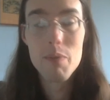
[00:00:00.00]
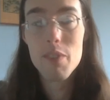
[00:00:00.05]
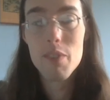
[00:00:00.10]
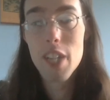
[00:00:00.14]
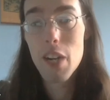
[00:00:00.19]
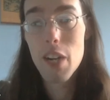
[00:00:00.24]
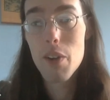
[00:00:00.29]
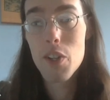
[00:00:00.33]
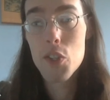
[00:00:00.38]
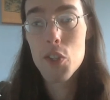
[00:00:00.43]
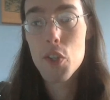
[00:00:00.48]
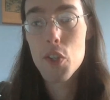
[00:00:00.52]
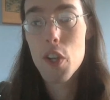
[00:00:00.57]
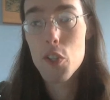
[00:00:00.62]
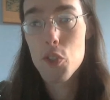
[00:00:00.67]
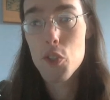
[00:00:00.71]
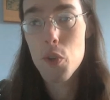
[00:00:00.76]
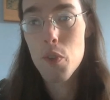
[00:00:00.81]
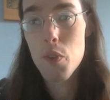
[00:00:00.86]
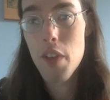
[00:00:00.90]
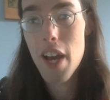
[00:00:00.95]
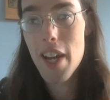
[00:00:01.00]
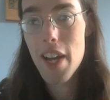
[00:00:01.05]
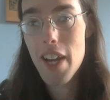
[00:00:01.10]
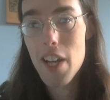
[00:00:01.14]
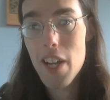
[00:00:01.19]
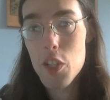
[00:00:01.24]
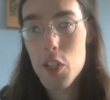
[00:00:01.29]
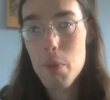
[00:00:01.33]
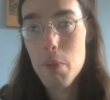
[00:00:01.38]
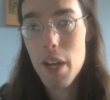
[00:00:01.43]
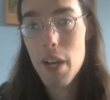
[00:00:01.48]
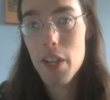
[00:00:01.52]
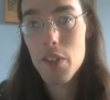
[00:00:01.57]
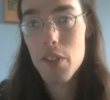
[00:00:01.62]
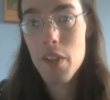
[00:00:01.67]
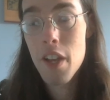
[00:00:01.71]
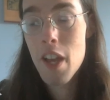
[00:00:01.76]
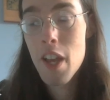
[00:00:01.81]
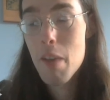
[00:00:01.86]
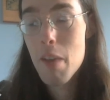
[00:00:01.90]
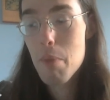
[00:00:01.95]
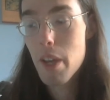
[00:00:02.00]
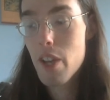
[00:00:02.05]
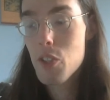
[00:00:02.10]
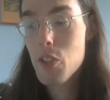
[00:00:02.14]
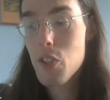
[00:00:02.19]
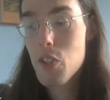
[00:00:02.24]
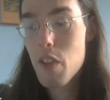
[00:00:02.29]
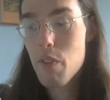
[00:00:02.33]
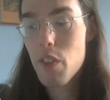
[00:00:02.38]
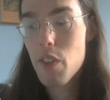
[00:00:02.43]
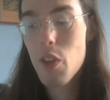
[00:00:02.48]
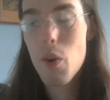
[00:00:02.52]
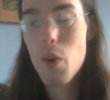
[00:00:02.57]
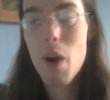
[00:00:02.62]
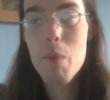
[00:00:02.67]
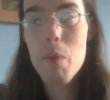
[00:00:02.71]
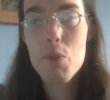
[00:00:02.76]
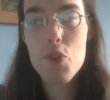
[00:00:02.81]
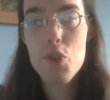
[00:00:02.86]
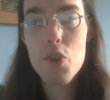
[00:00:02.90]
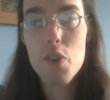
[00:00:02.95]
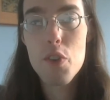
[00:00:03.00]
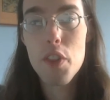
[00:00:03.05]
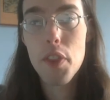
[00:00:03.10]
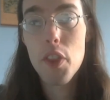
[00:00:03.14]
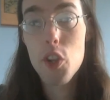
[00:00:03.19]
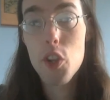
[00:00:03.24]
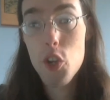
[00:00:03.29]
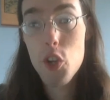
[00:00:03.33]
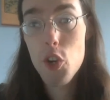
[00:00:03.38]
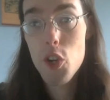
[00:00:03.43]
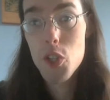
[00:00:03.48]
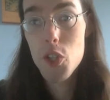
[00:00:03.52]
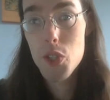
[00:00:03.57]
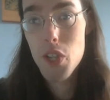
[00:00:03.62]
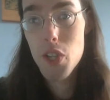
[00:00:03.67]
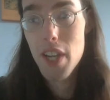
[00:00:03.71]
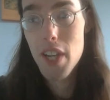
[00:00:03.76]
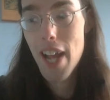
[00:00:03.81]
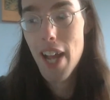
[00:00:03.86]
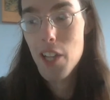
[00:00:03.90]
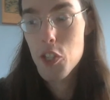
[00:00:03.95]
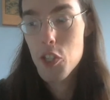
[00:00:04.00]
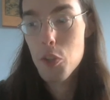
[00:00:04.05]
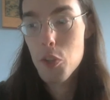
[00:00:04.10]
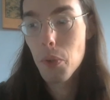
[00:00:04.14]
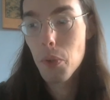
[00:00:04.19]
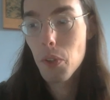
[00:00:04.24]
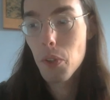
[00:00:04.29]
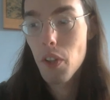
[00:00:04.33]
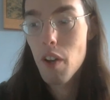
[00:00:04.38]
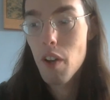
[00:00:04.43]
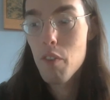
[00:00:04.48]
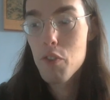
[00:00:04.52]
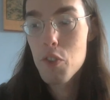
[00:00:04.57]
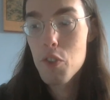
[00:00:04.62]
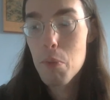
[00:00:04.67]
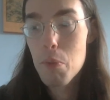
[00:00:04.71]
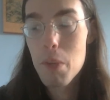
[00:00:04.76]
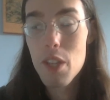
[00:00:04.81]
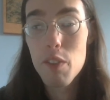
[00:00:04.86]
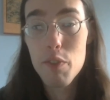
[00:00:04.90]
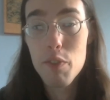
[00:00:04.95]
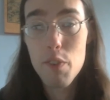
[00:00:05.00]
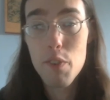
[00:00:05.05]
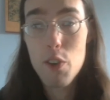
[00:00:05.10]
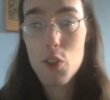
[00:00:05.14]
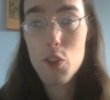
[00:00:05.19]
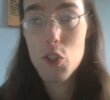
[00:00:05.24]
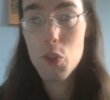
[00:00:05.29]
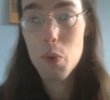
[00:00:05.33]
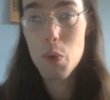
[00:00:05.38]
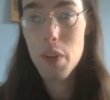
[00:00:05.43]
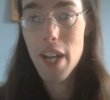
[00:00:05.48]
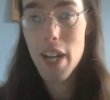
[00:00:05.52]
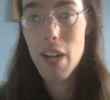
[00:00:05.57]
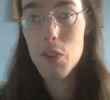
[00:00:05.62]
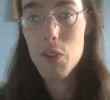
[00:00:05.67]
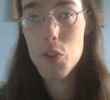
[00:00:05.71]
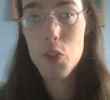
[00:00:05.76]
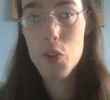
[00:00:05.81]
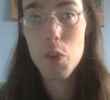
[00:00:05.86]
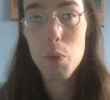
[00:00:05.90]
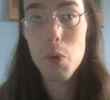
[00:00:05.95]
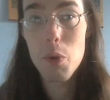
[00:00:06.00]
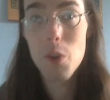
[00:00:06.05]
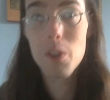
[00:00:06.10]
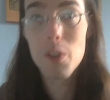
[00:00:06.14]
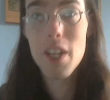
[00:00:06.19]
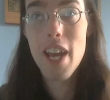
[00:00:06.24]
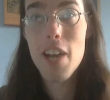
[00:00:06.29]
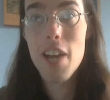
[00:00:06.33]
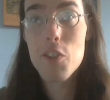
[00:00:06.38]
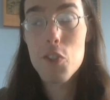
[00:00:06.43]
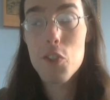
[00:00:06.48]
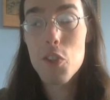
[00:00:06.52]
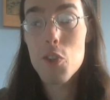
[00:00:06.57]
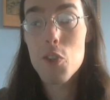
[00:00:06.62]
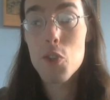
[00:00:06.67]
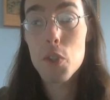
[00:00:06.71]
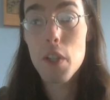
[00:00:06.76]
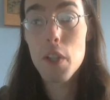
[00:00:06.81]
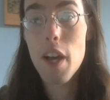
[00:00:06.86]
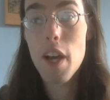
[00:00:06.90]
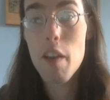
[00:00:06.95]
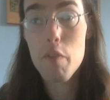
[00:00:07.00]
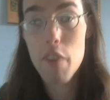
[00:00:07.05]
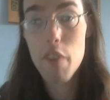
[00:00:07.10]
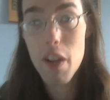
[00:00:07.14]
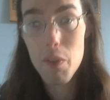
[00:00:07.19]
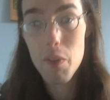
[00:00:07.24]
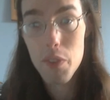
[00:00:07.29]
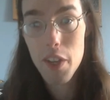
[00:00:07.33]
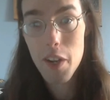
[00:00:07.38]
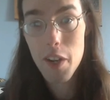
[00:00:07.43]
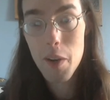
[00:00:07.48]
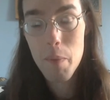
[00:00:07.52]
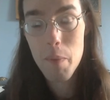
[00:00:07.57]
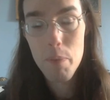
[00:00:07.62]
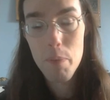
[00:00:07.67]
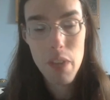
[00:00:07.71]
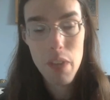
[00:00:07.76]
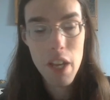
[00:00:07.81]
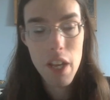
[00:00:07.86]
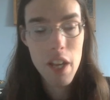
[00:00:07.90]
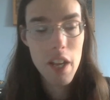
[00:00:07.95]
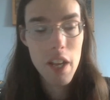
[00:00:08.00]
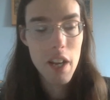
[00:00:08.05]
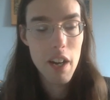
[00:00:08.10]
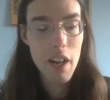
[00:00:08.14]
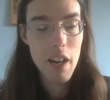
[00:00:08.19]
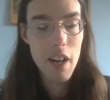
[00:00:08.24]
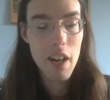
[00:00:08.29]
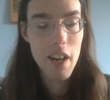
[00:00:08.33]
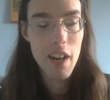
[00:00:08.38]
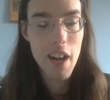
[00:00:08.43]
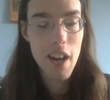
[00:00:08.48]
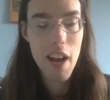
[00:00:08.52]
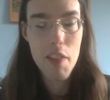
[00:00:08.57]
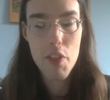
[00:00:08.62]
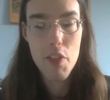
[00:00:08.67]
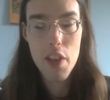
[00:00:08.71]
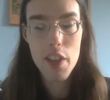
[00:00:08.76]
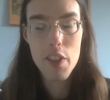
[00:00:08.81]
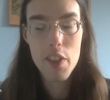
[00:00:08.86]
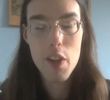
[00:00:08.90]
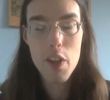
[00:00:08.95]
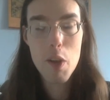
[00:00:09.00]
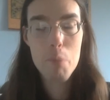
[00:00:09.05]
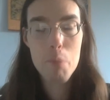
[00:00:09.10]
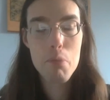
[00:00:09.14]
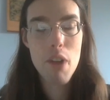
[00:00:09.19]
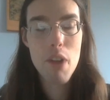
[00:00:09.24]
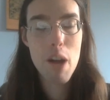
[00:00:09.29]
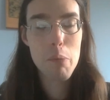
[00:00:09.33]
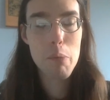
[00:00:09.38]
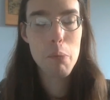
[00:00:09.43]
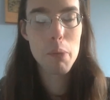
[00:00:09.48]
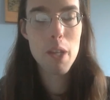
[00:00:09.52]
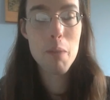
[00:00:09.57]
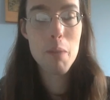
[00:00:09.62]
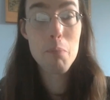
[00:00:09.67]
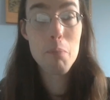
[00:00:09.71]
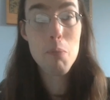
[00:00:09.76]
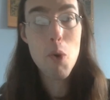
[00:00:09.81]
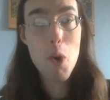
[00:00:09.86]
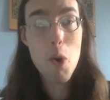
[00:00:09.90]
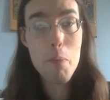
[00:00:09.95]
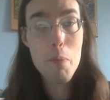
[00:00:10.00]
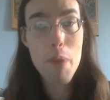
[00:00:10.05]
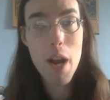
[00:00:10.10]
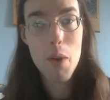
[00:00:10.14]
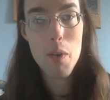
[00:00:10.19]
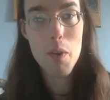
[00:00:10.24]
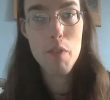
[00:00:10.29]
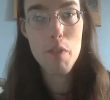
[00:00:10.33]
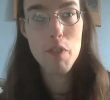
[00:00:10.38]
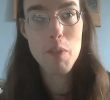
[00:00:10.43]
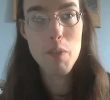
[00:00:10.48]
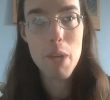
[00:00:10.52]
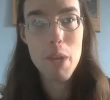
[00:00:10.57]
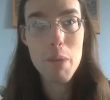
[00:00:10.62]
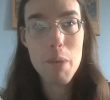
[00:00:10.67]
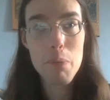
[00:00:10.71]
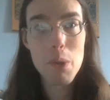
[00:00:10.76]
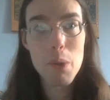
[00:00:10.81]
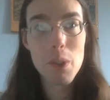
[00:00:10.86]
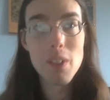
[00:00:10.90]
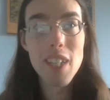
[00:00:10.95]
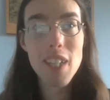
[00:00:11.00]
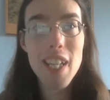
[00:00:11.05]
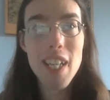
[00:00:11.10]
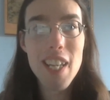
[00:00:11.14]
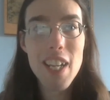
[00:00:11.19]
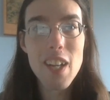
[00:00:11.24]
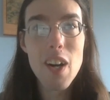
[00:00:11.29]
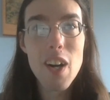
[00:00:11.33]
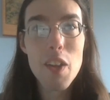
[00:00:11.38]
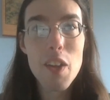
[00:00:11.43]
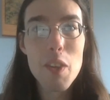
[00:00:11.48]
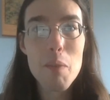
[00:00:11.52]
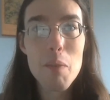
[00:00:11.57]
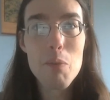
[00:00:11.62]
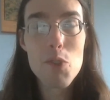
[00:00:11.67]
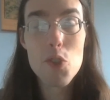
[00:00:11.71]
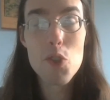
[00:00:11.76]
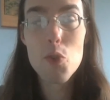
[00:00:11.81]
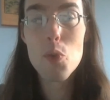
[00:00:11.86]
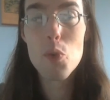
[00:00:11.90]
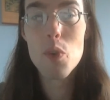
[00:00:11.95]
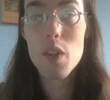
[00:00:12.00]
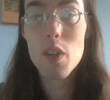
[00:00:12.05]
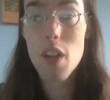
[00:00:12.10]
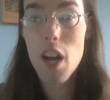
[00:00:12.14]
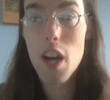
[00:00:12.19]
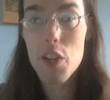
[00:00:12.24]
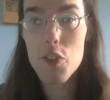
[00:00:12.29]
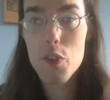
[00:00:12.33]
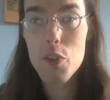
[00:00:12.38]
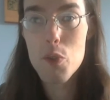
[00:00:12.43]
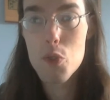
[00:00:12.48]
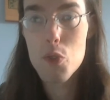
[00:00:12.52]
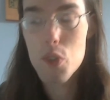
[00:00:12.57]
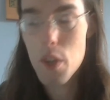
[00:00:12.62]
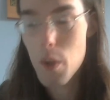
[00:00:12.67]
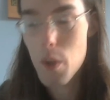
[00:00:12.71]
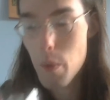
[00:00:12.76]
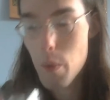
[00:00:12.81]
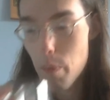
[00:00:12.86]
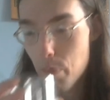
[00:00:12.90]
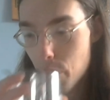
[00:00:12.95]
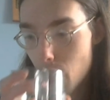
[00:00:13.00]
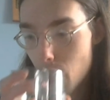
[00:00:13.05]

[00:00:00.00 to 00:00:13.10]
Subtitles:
There is also that aspect. Because even though I'm sure that the nerds at NASA would love to be the first to announce to the world, yes, there's life out there, I think there are probably more powerful people leaning on them to not do so.